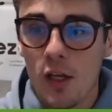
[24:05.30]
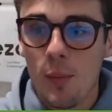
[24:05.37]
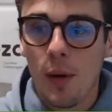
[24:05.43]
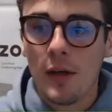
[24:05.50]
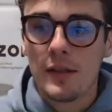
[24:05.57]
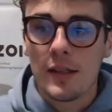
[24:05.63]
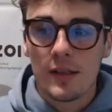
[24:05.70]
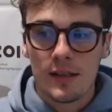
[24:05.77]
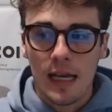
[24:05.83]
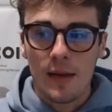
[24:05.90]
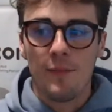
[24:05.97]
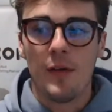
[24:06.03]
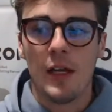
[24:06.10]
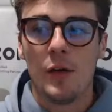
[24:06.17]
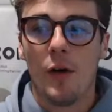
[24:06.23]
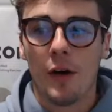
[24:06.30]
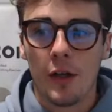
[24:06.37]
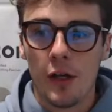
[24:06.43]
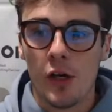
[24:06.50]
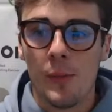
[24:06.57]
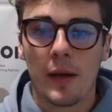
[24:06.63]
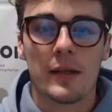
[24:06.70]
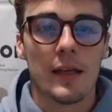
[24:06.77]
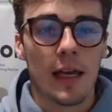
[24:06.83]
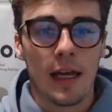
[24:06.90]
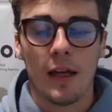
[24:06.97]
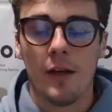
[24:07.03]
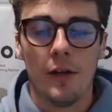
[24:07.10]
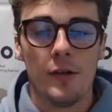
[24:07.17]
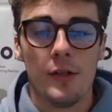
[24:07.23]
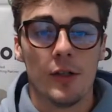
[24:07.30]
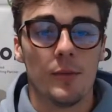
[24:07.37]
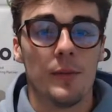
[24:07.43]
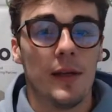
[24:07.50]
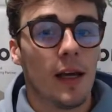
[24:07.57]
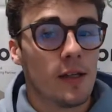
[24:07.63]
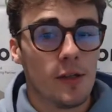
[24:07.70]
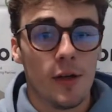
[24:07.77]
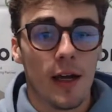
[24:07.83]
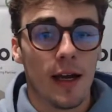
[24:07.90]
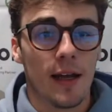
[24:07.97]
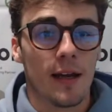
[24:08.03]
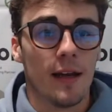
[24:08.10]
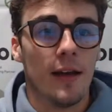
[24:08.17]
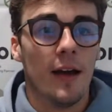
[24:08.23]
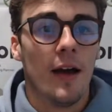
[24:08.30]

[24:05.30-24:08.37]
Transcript: you post the same video on Humix and YouTube? Yes, you can.